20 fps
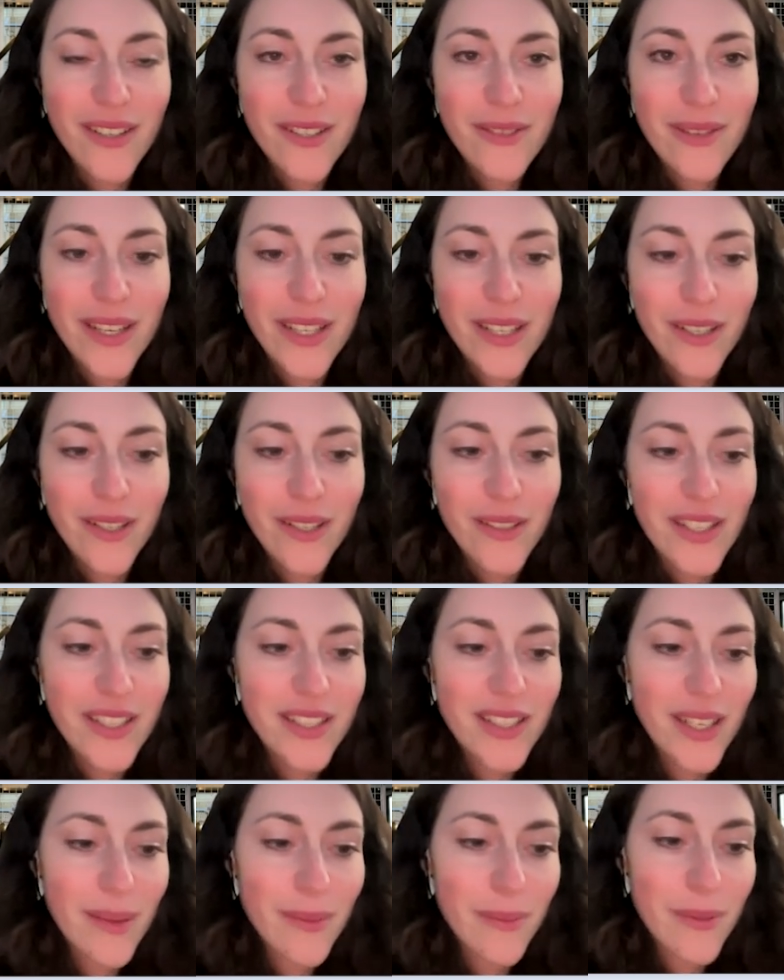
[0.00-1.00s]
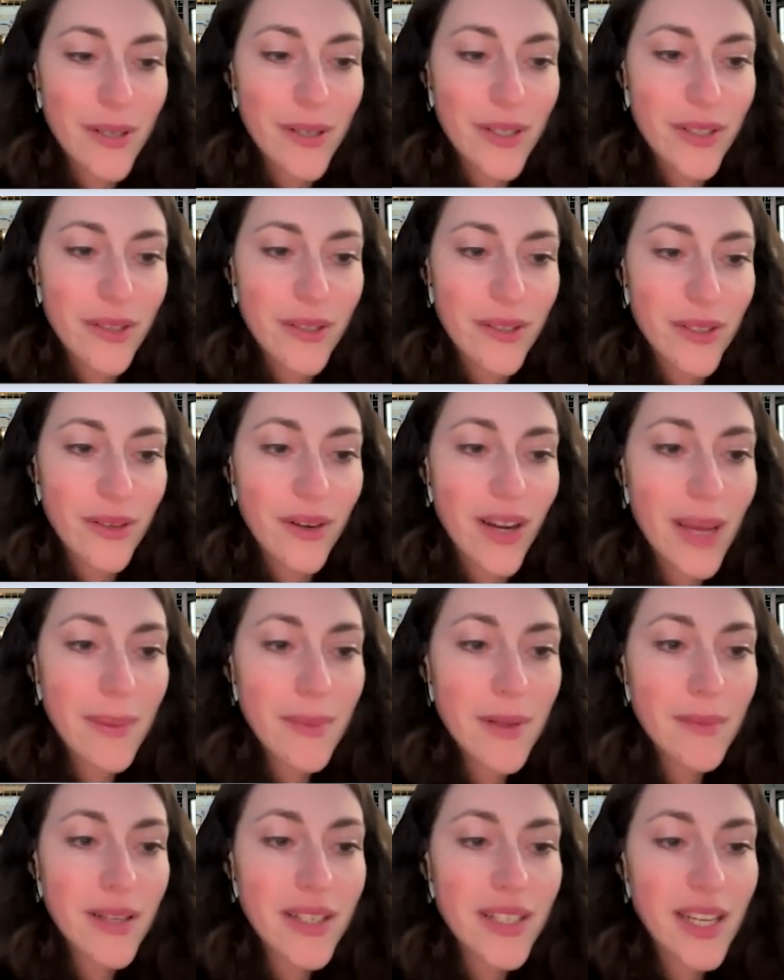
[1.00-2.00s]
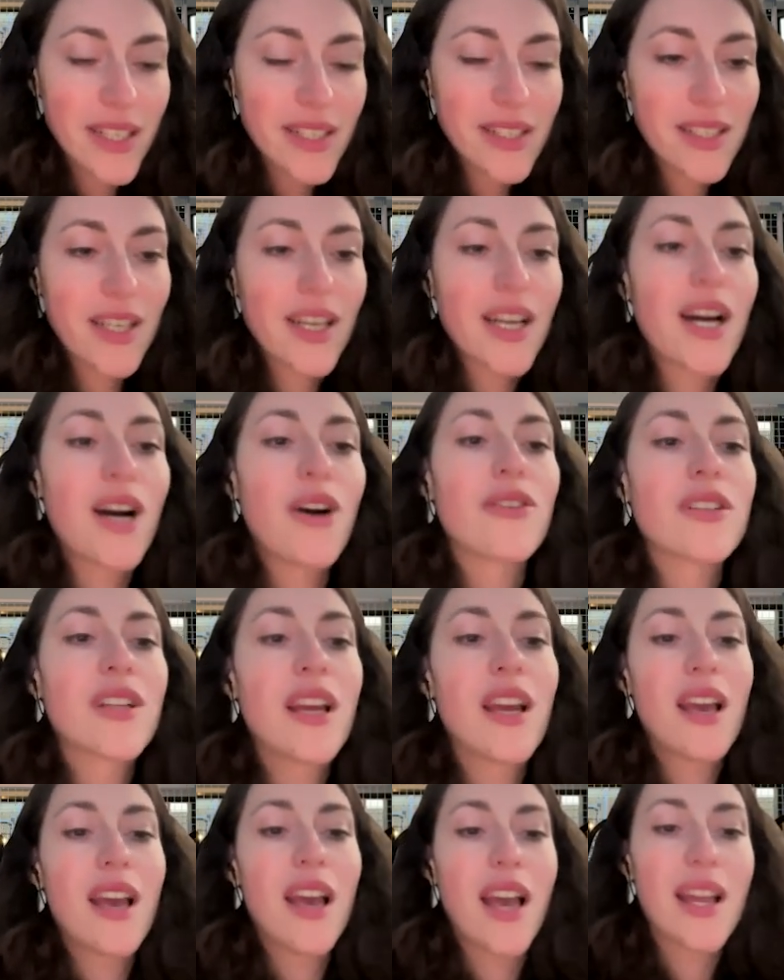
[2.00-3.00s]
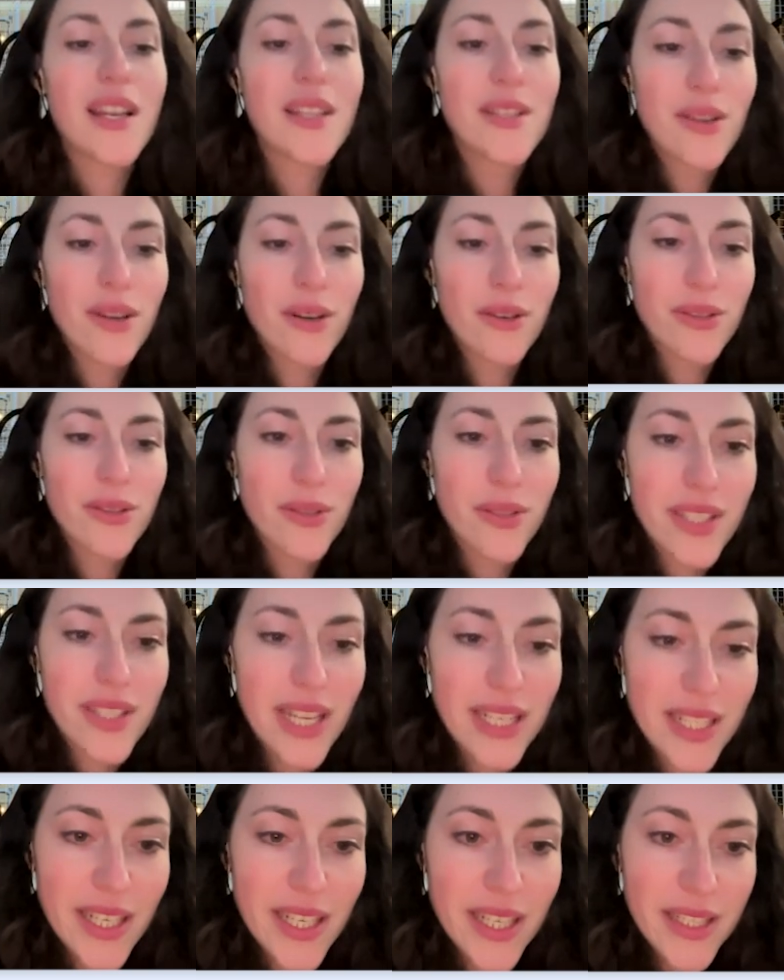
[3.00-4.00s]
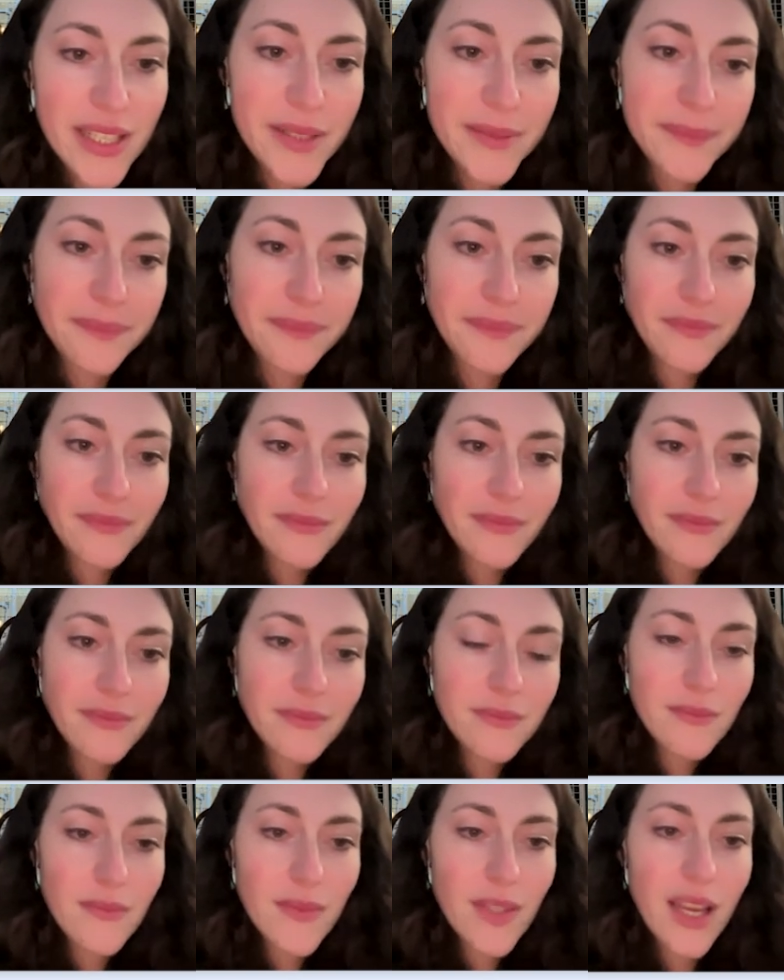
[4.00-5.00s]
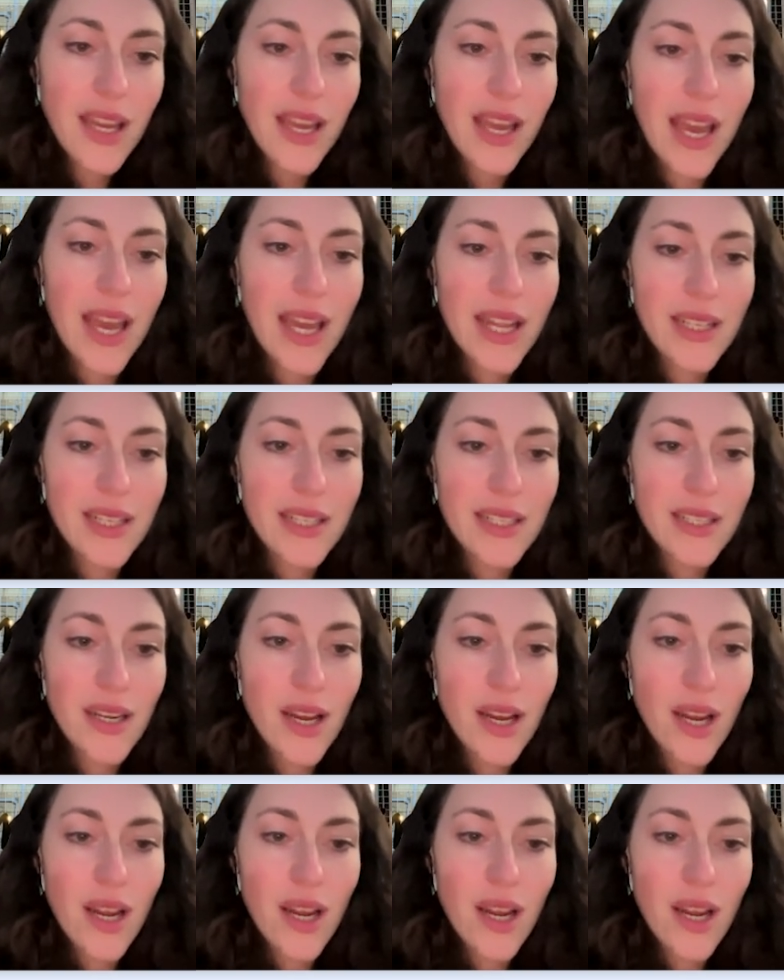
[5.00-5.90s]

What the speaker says: contract owners in Personio. I'm in my test account, and you go to settings and